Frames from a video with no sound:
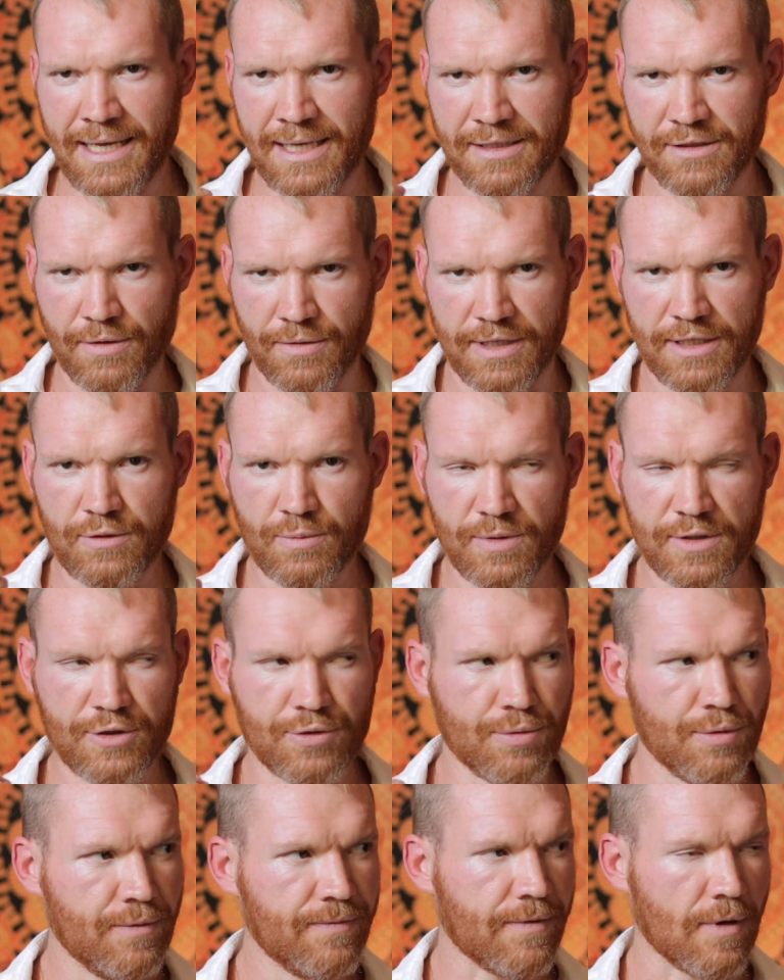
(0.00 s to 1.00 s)
so this was
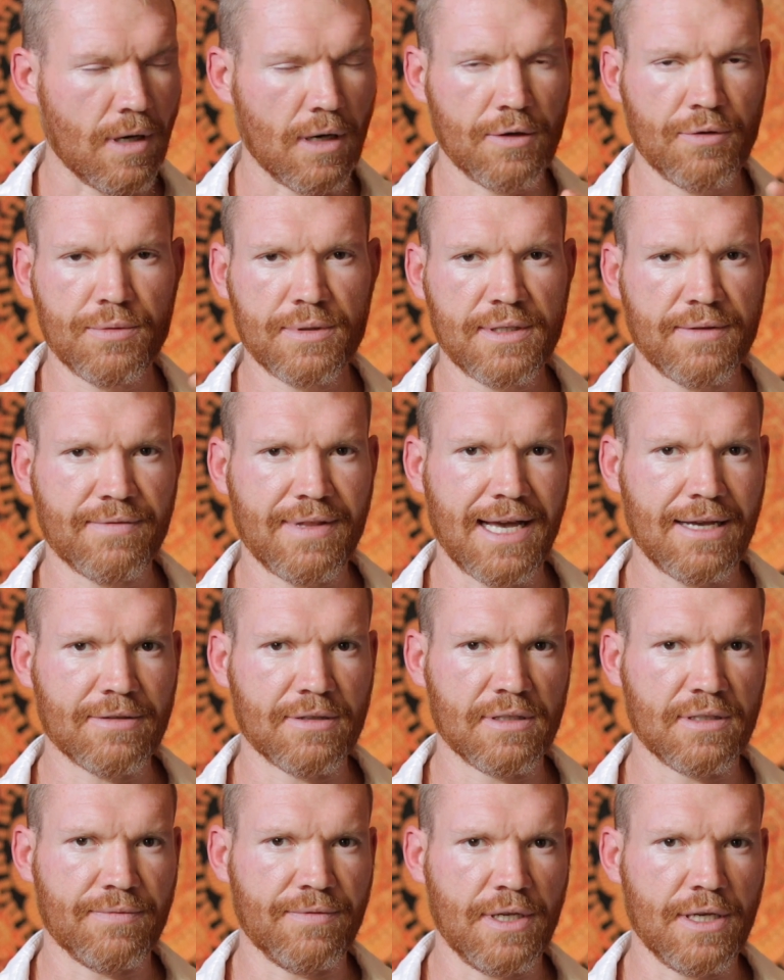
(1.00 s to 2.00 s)
true for hundreds of
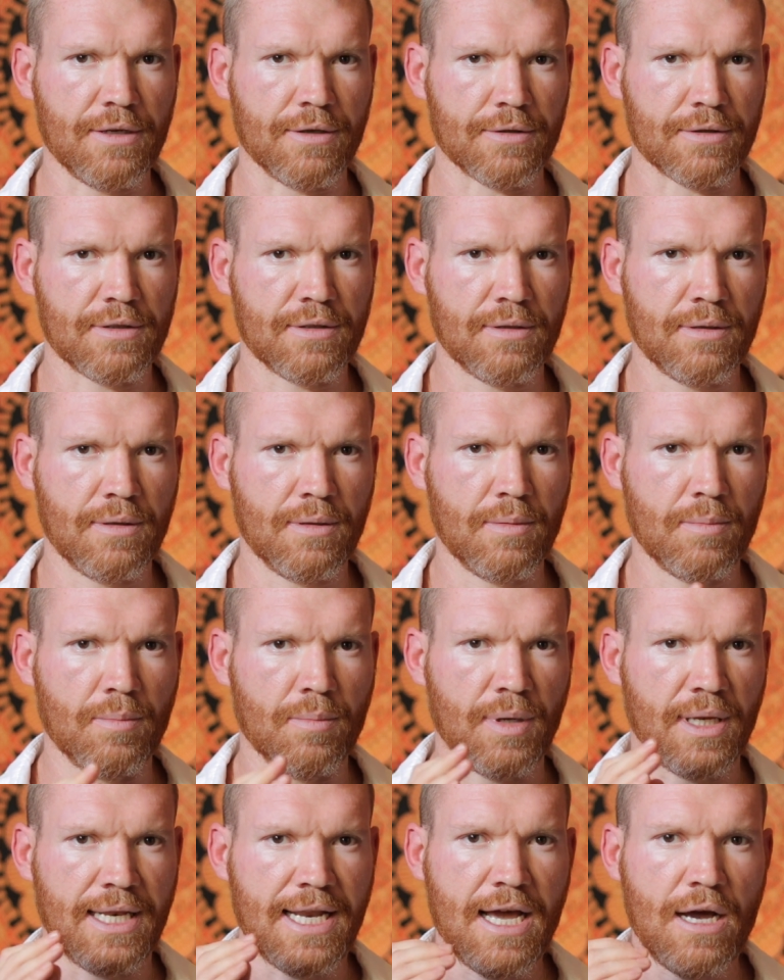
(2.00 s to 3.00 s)
thousands of years,
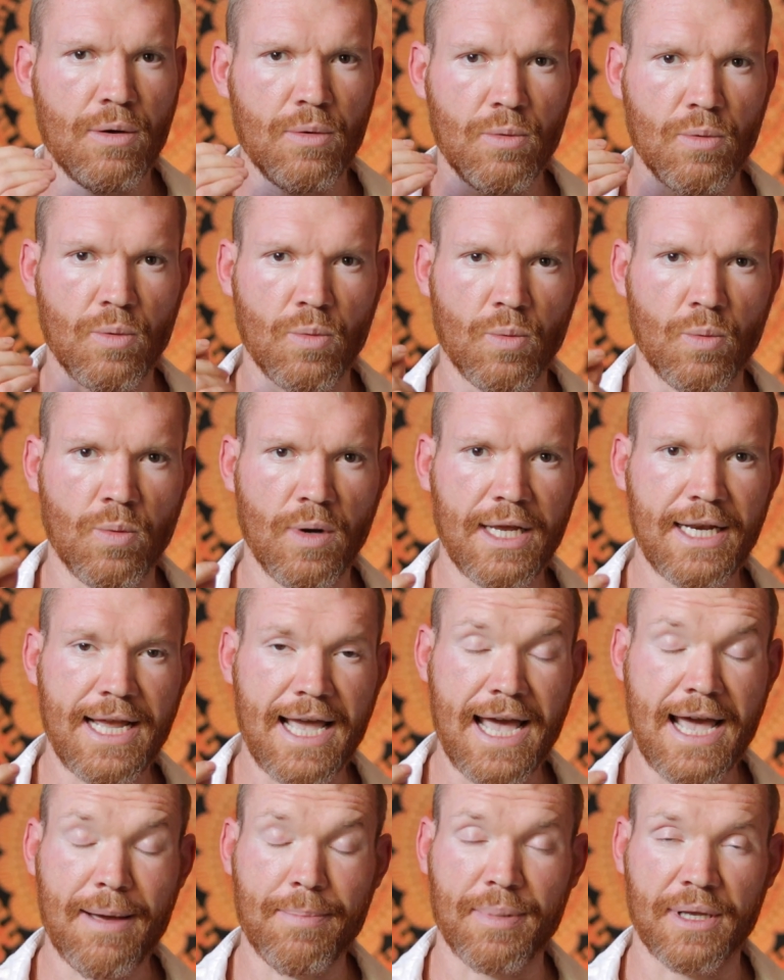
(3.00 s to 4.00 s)
but now what
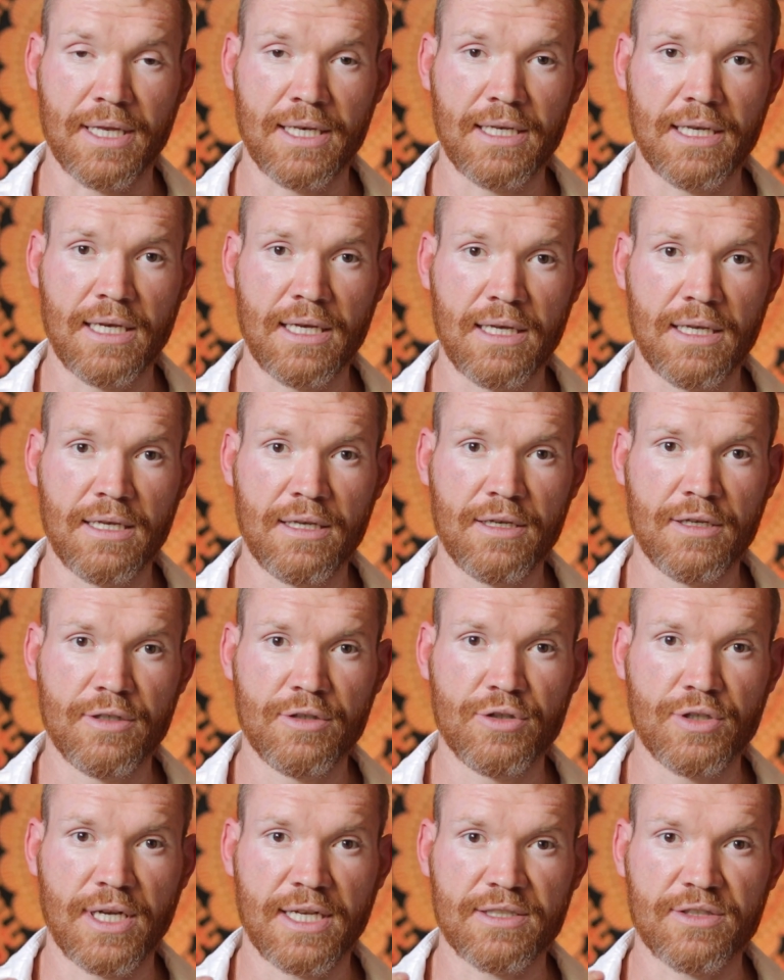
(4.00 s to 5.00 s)
happened
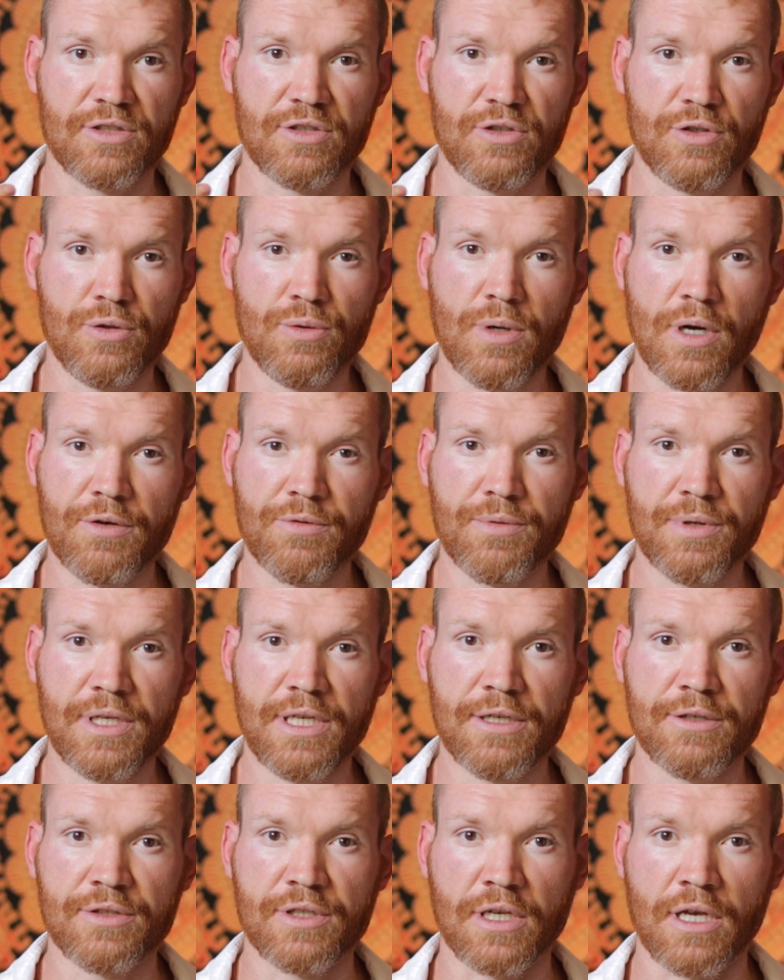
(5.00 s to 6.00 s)
just 200
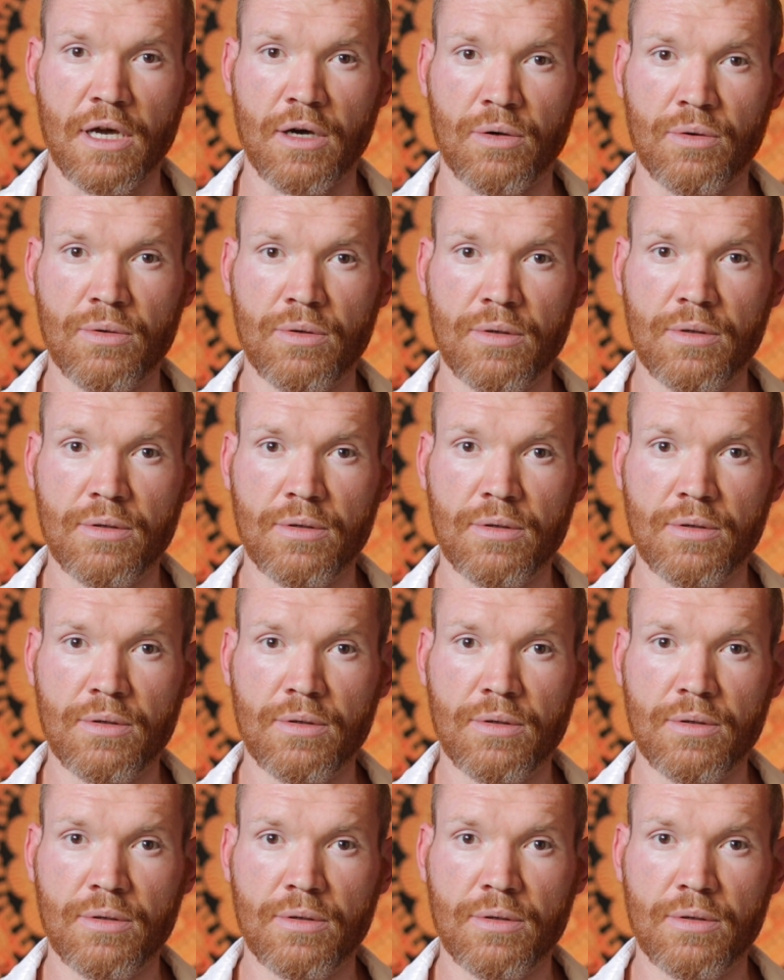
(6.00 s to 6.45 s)
years ago?